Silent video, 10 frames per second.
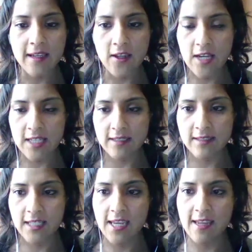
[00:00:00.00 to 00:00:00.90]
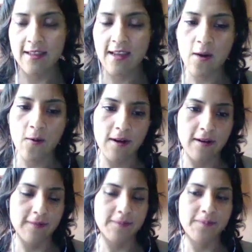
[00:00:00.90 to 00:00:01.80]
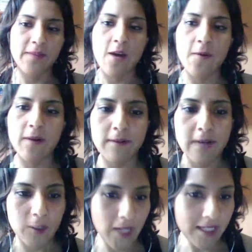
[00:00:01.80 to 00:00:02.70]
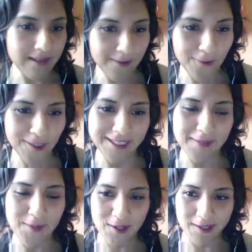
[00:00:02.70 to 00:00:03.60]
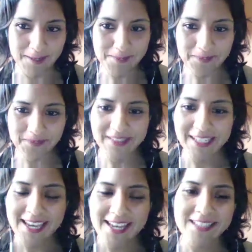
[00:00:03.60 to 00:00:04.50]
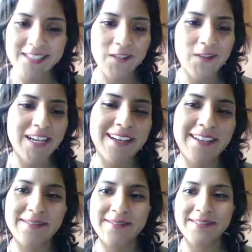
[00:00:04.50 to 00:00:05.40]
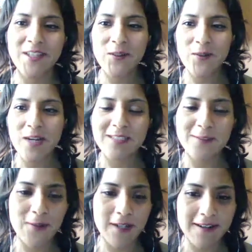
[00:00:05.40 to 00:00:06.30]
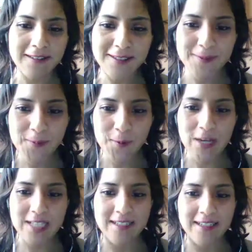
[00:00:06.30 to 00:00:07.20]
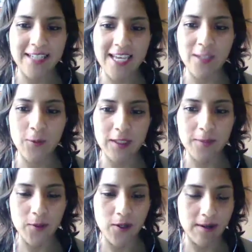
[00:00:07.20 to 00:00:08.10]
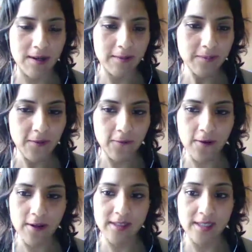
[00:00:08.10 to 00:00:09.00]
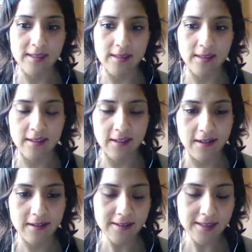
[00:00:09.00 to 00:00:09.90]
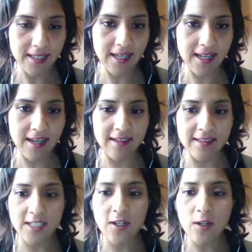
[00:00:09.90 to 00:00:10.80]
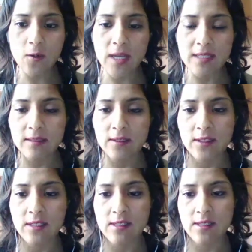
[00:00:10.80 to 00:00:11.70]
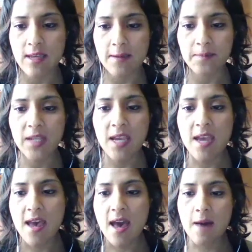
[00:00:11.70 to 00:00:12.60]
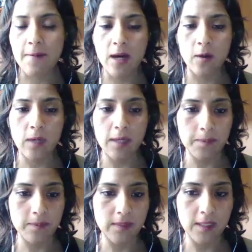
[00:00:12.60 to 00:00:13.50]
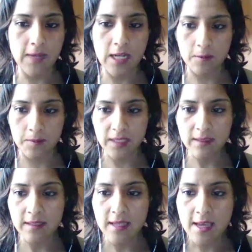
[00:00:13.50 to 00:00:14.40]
you can see our graduates from the program. So God Rise for Girls was an 8-week program for 16 girls. And the goal was to teach them about web development,